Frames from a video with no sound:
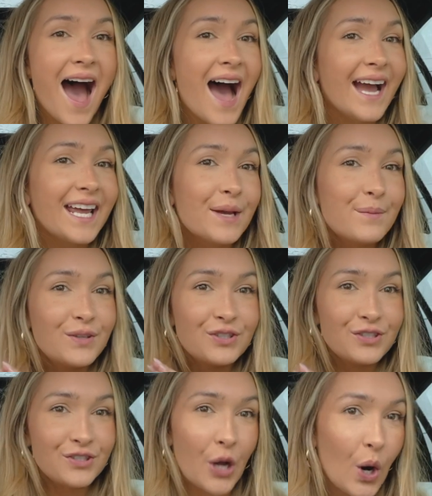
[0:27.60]
I am
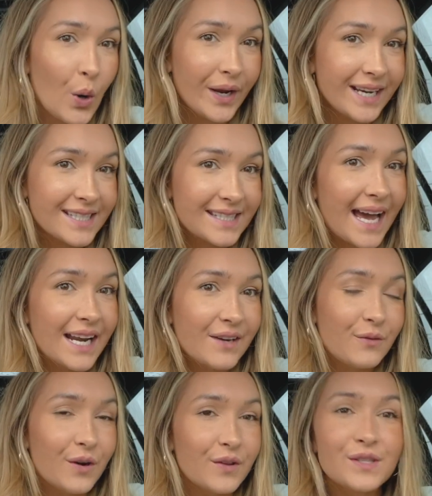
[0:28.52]
so
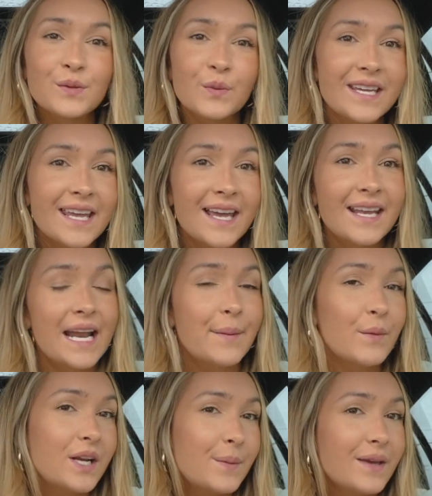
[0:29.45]
excited for this weekend.
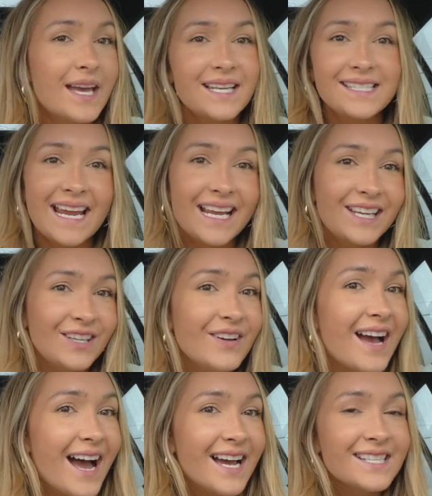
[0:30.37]
I'm going to be taking you
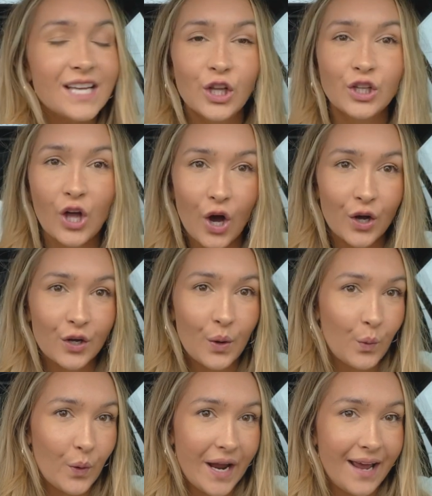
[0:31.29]
guys along
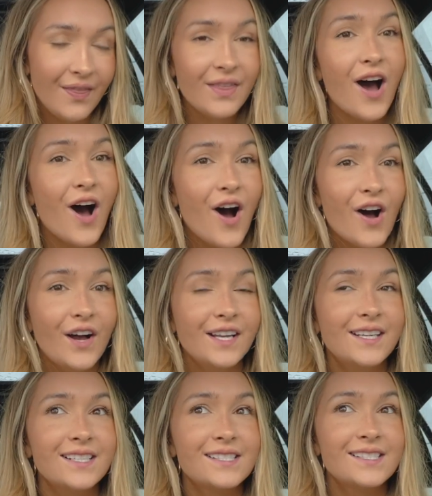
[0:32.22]
with
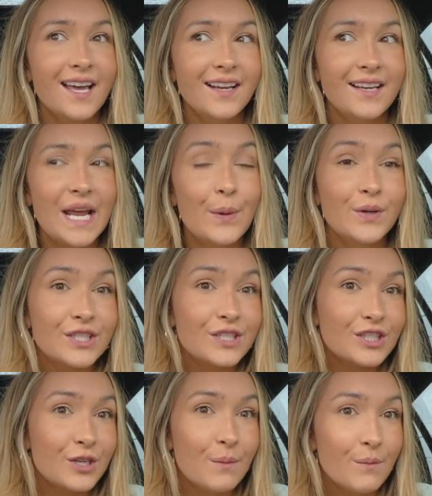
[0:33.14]
on Sunday, which
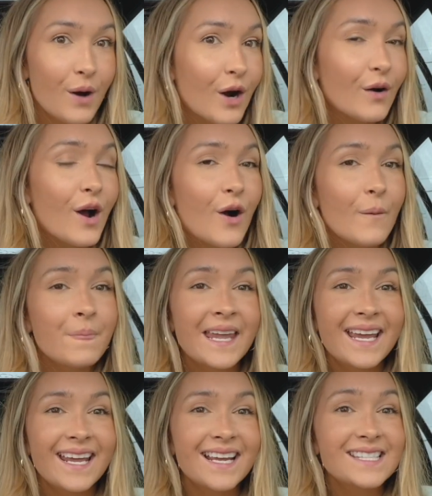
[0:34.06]
is tomorrow.
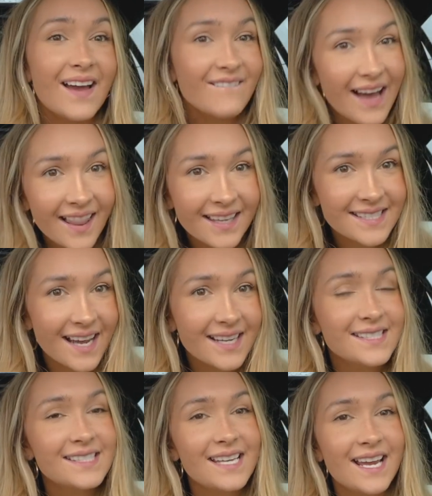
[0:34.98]
It's
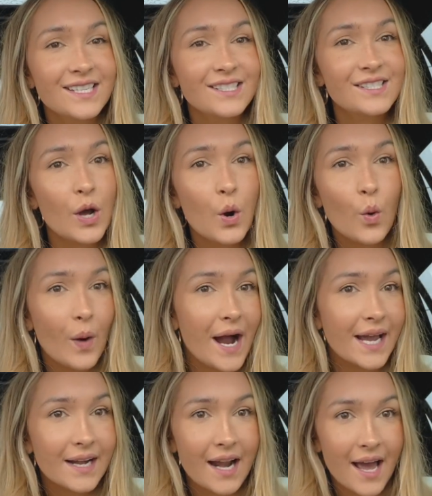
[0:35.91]
Valentine's Day, so
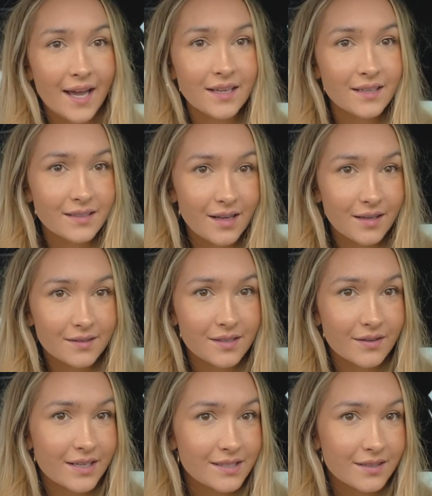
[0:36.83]
Wyatt and I,
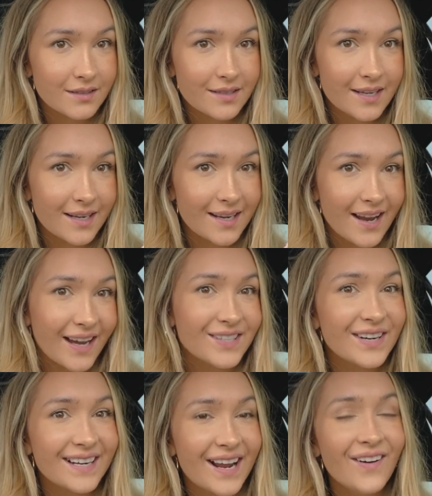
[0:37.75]
also he's literally getting
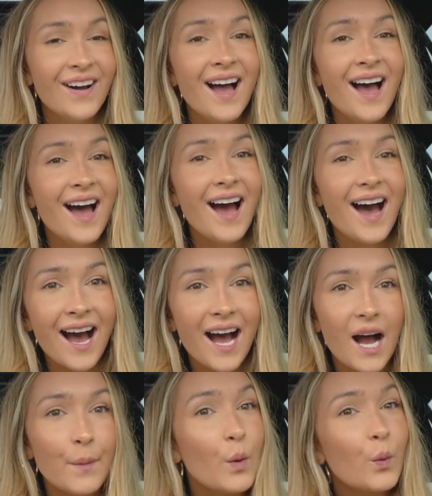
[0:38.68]
gas right now,
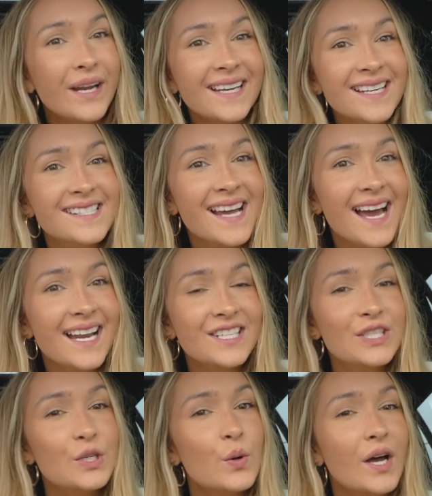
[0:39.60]
um, we decided
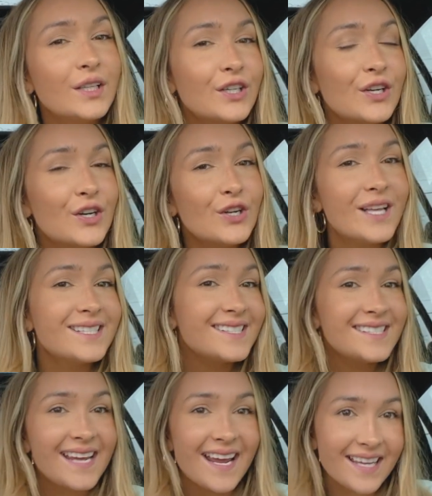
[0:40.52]
to do a little
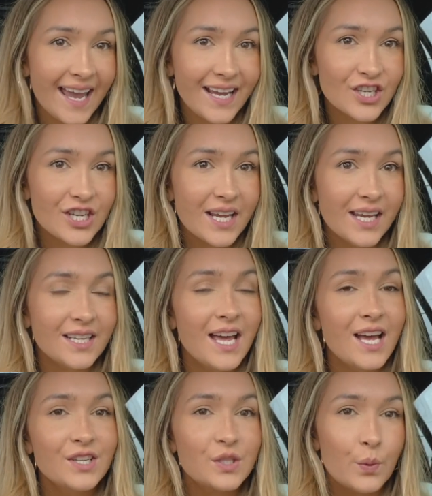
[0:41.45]
staycation.
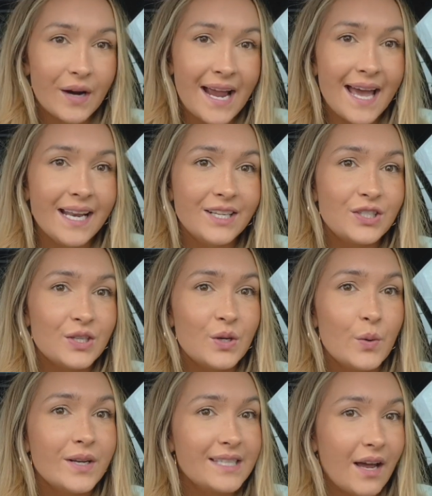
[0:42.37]
So we're headed
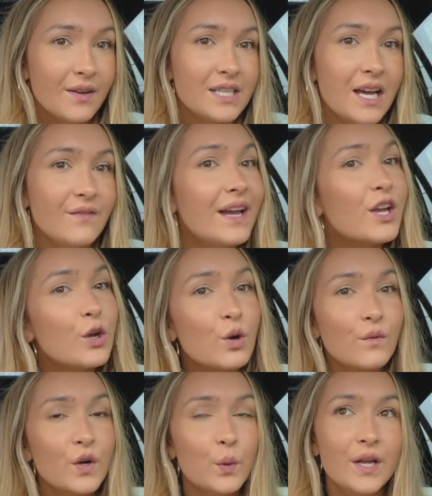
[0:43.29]
to downtown
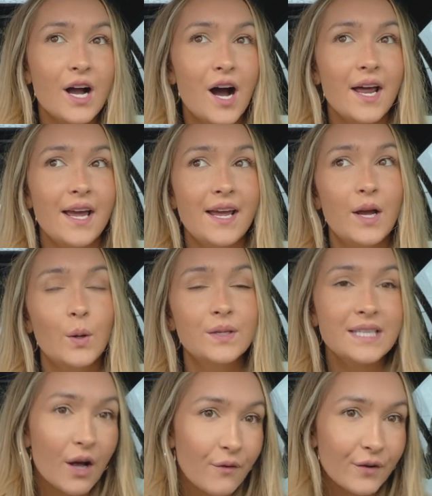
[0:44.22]
Vancouver. We got a
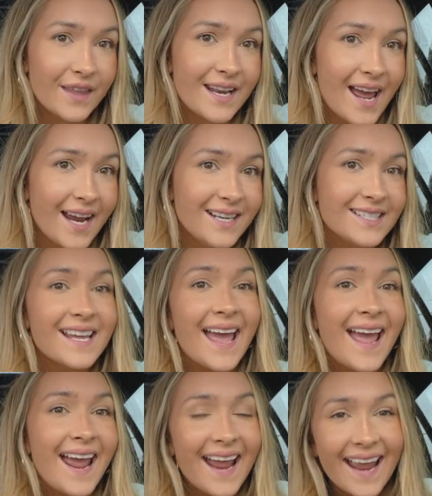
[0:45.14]
hotel for the night
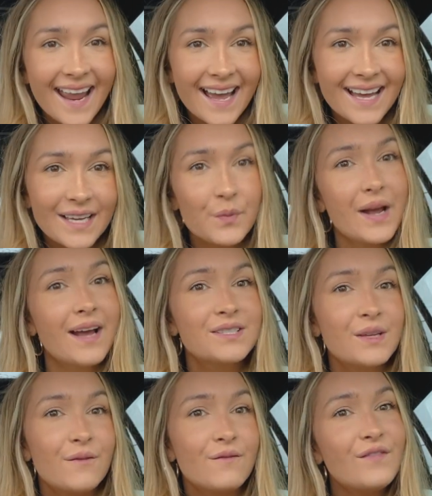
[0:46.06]
and we had
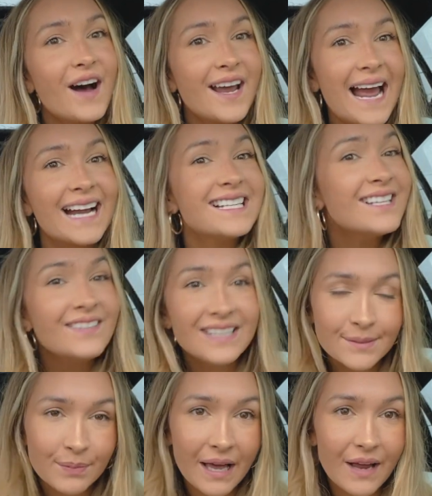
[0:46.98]
some fun
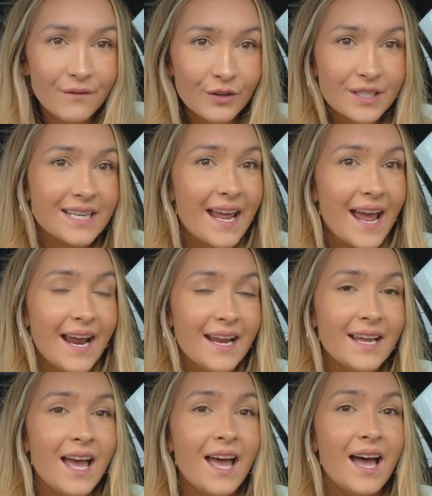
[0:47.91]
activities planned for today.